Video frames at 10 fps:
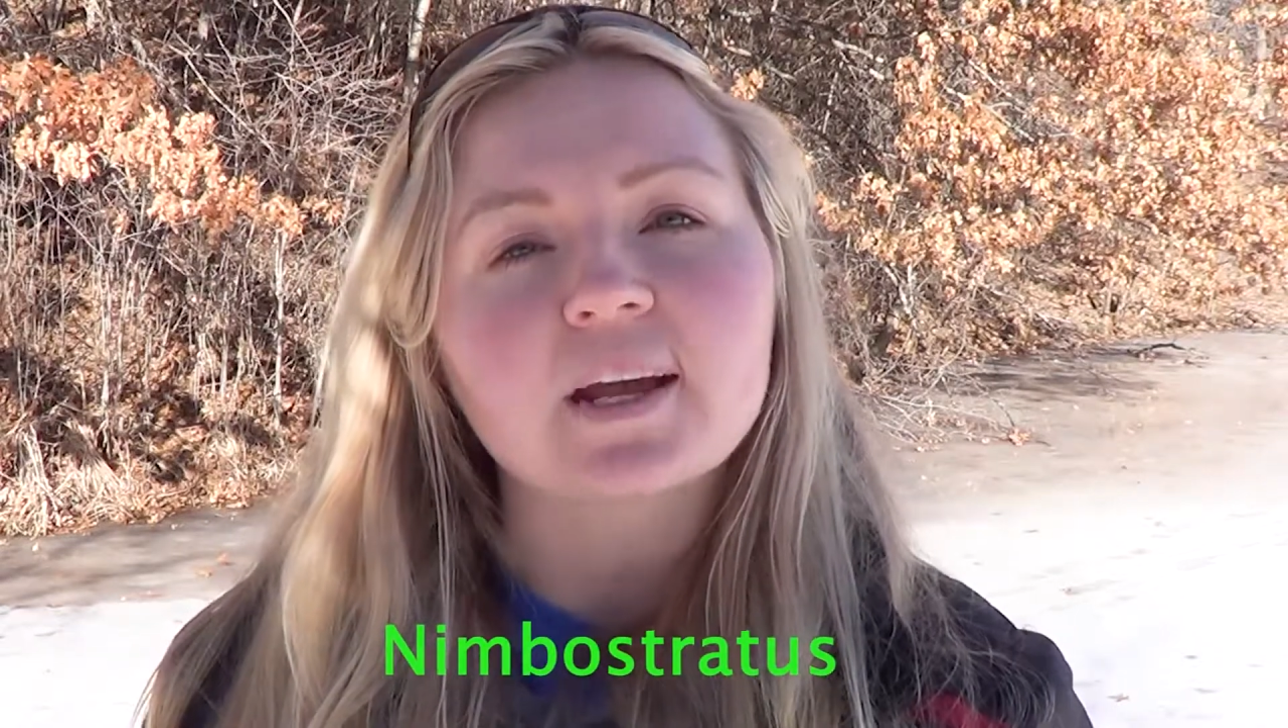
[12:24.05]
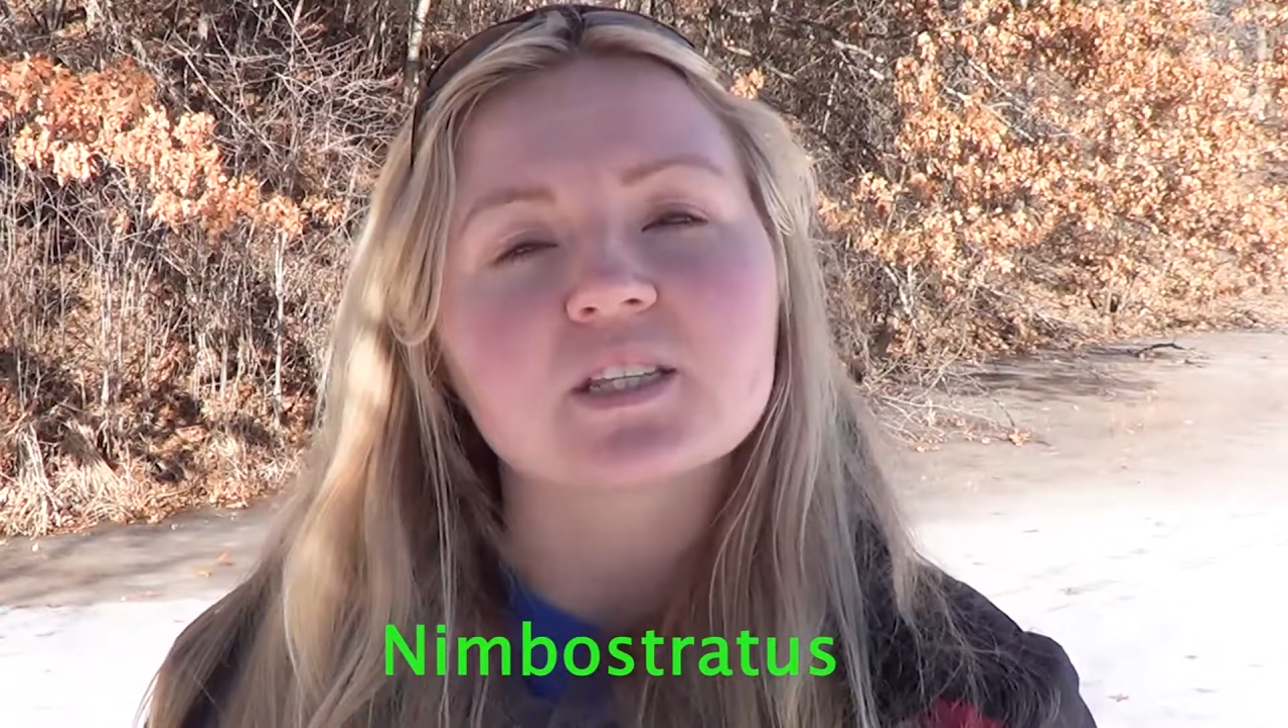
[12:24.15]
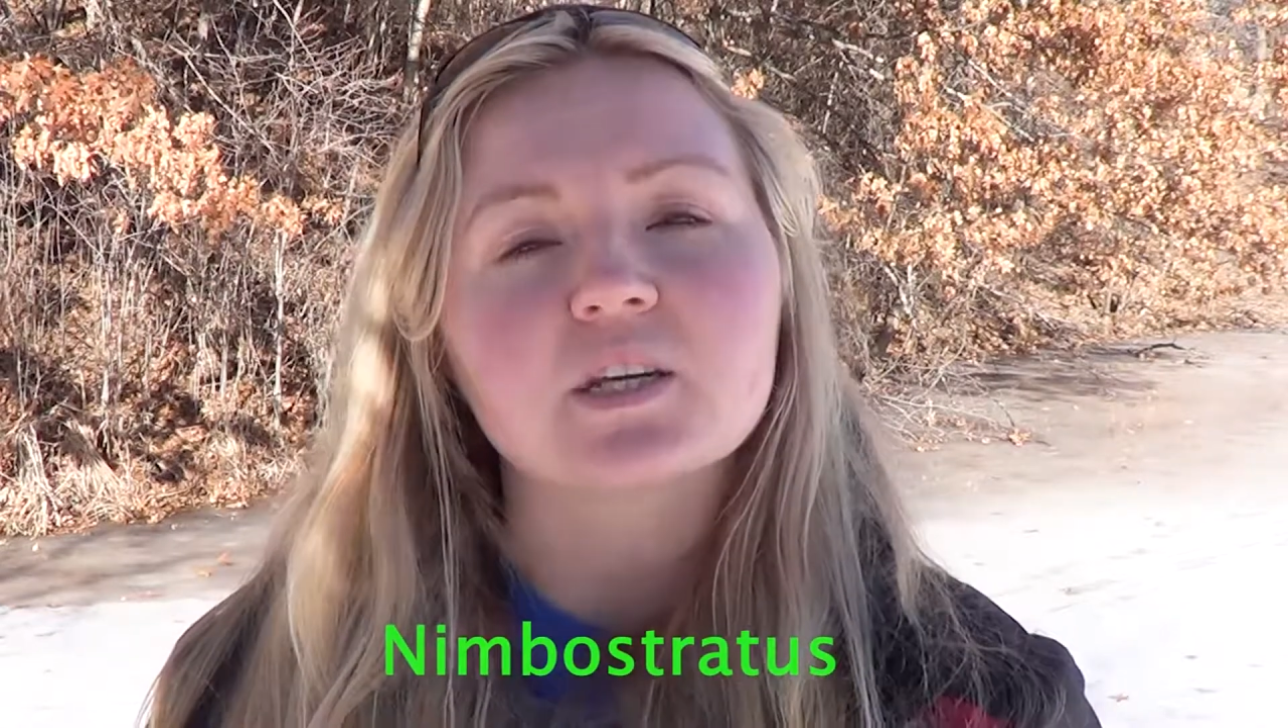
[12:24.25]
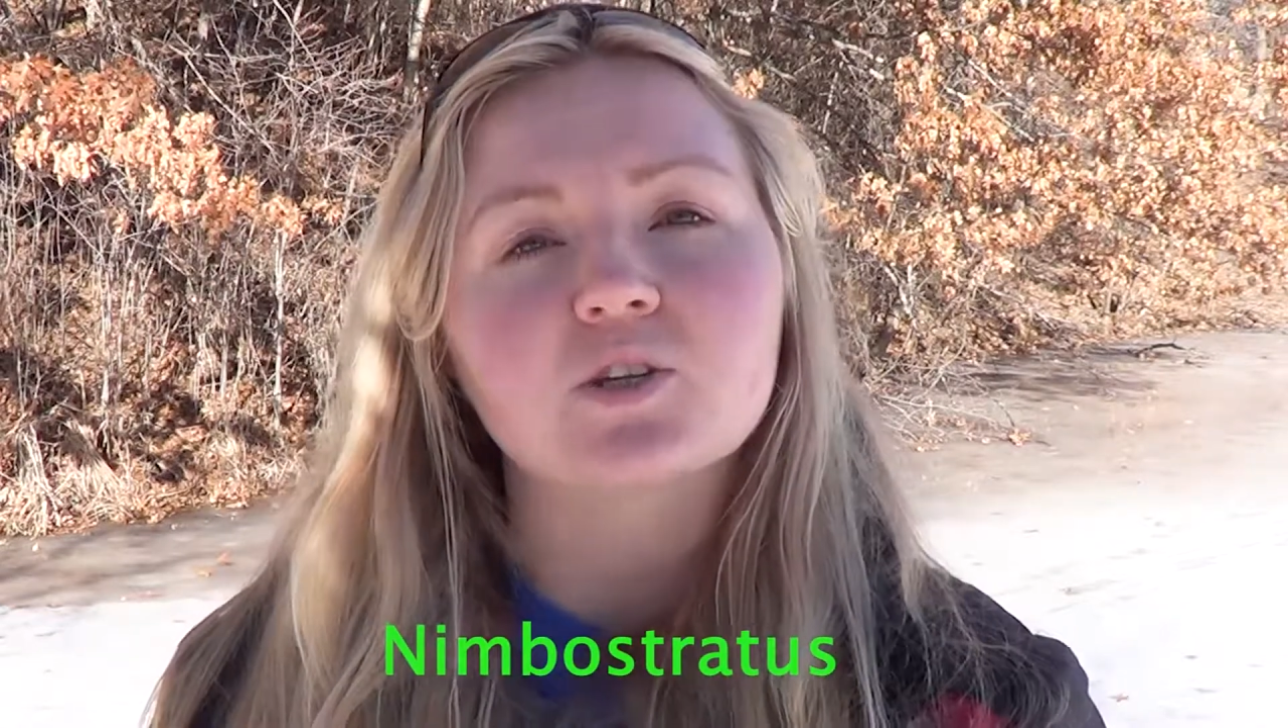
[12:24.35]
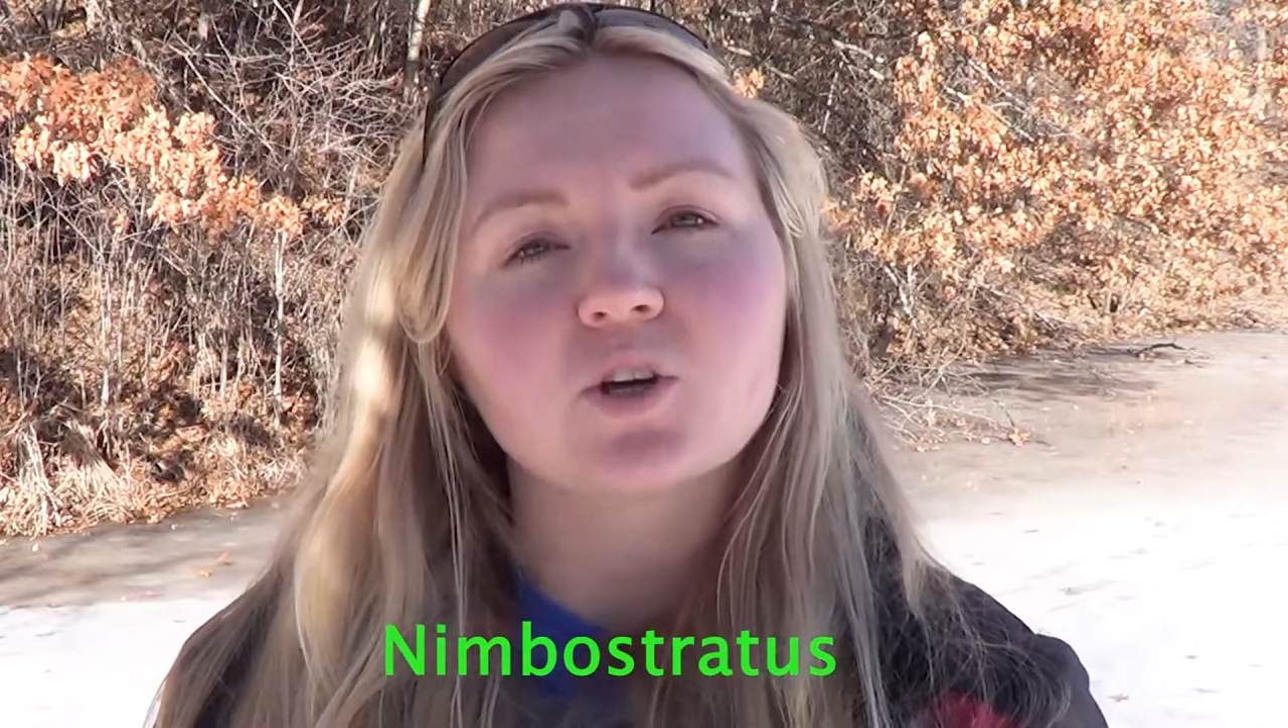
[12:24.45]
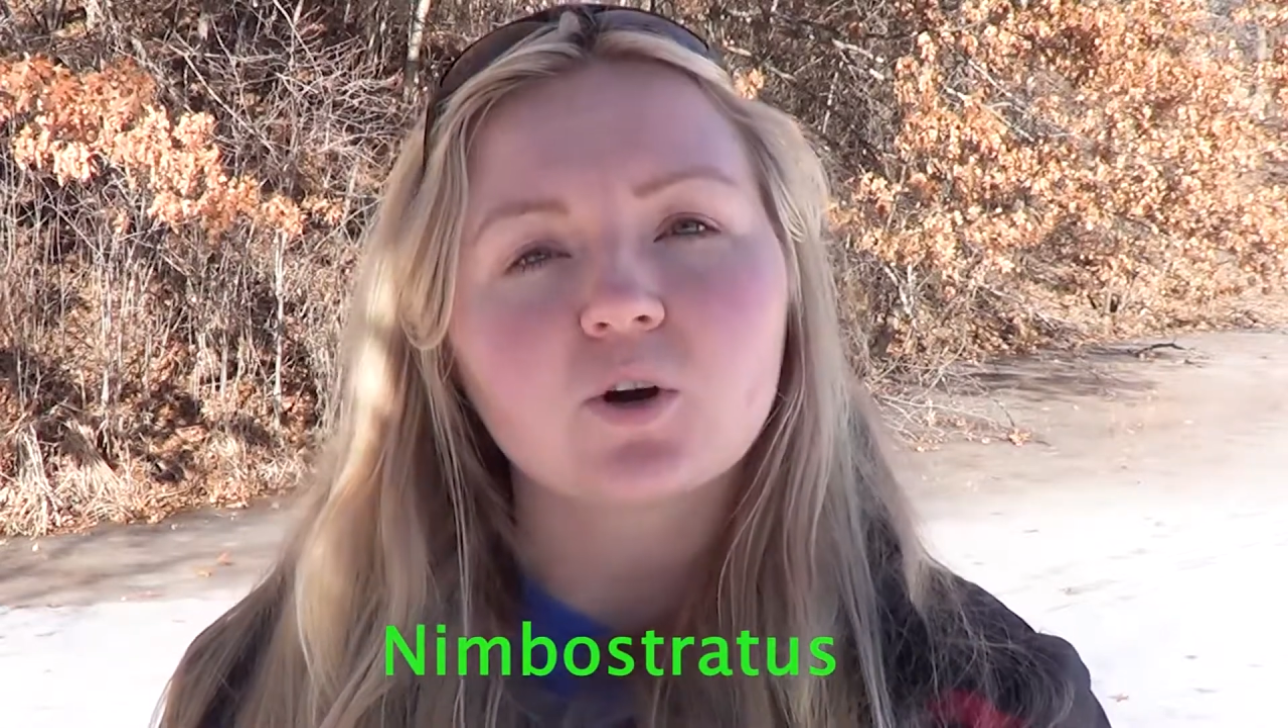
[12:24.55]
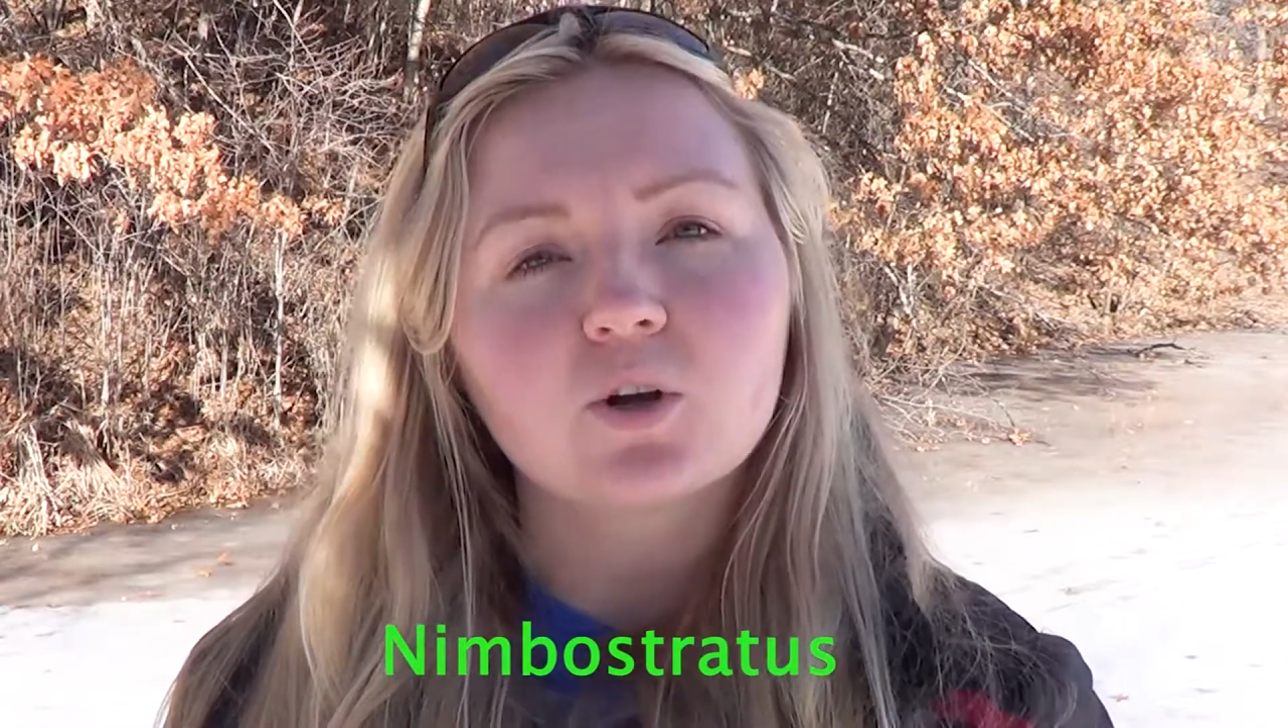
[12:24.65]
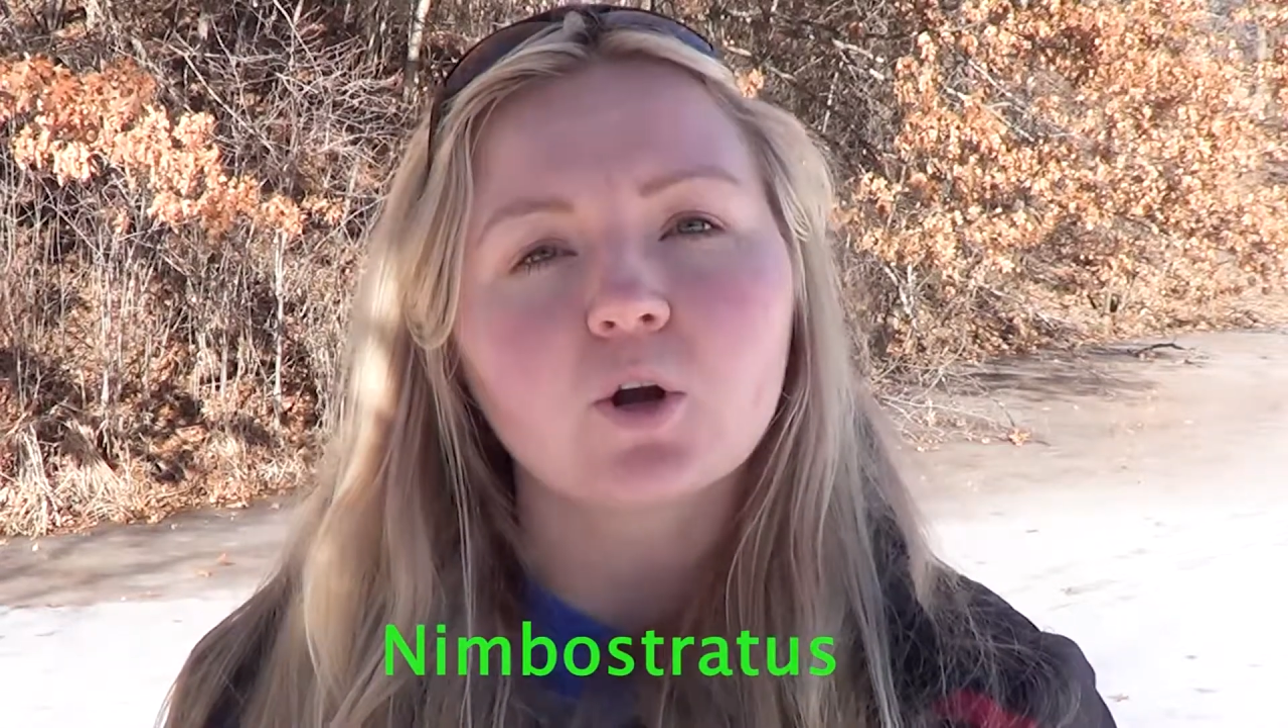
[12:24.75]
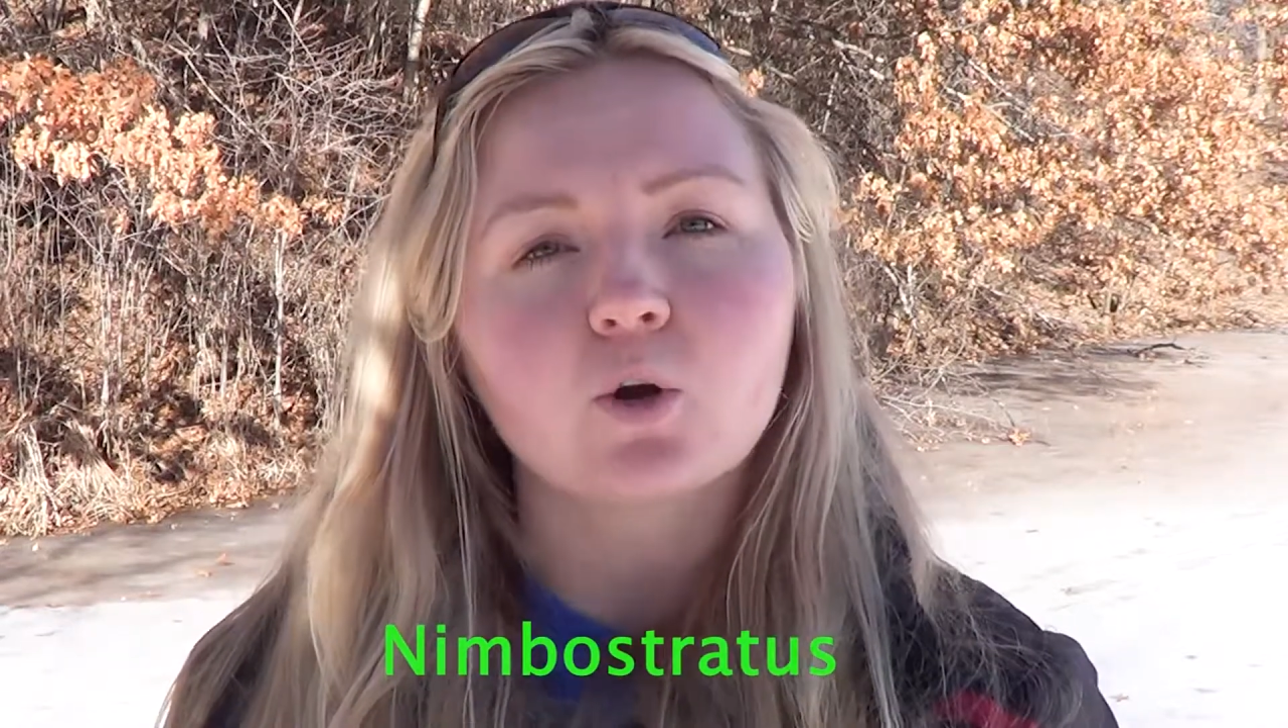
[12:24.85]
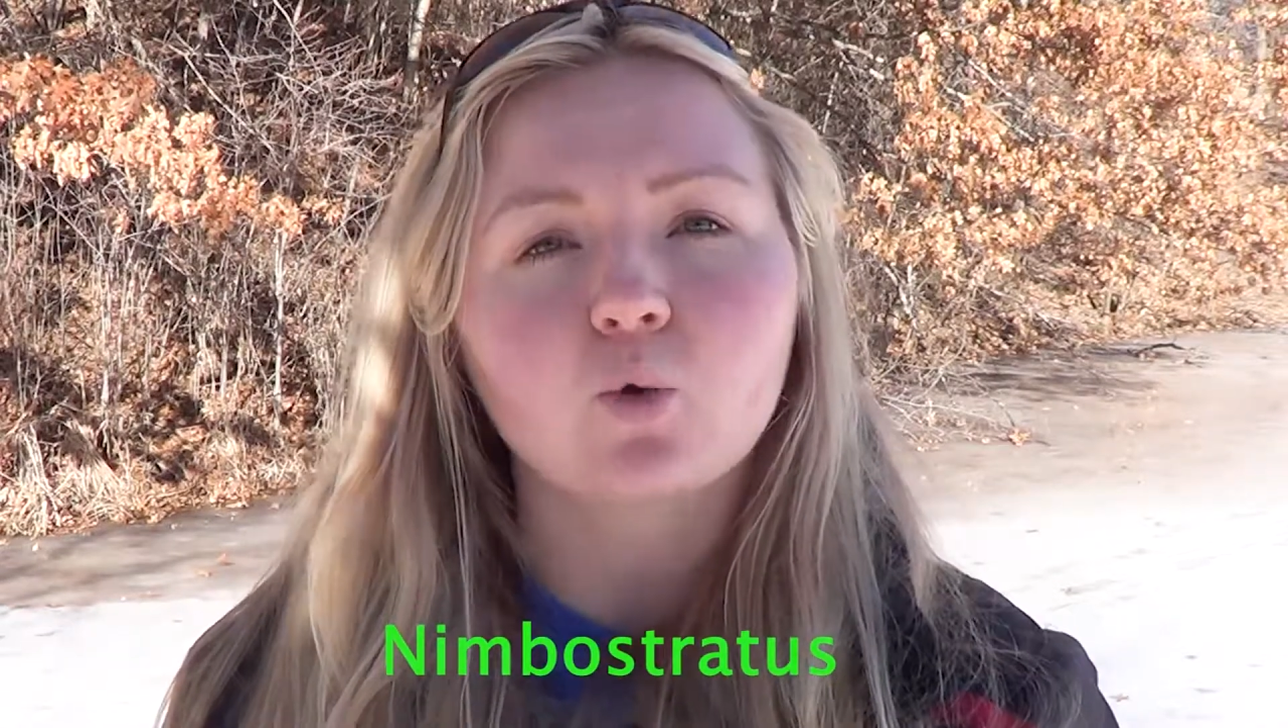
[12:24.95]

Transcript: as a dark